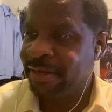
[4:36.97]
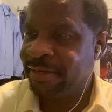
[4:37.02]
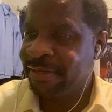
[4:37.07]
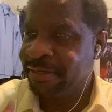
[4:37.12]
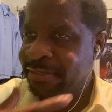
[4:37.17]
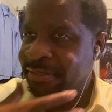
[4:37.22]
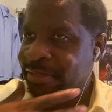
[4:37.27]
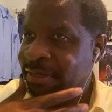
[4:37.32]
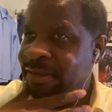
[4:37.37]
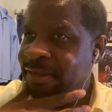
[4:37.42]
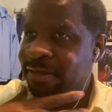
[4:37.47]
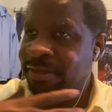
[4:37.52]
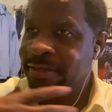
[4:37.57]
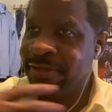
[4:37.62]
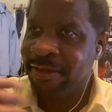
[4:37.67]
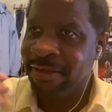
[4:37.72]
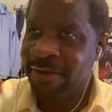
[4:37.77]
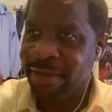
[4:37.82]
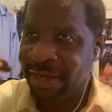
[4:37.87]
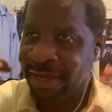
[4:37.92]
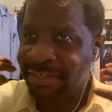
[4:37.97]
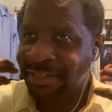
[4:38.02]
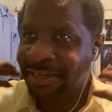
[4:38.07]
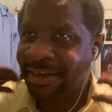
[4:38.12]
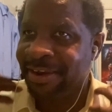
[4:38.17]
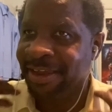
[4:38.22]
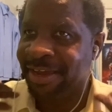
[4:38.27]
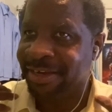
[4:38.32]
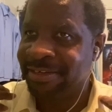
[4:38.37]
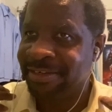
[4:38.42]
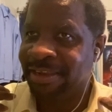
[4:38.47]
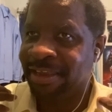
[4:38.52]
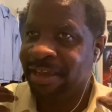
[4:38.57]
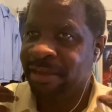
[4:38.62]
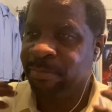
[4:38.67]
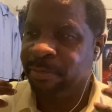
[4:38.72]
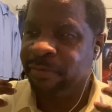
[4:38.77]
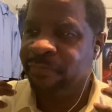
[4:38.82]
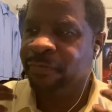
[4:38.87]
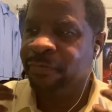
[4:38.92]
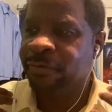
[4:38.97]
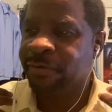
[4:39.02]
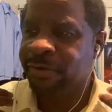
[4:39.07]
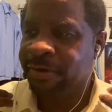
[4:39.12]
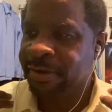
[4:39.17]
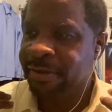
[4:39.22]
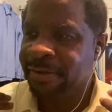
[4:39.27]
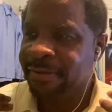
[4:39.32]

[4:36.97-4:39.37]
It doesn't look, like it's connected like before.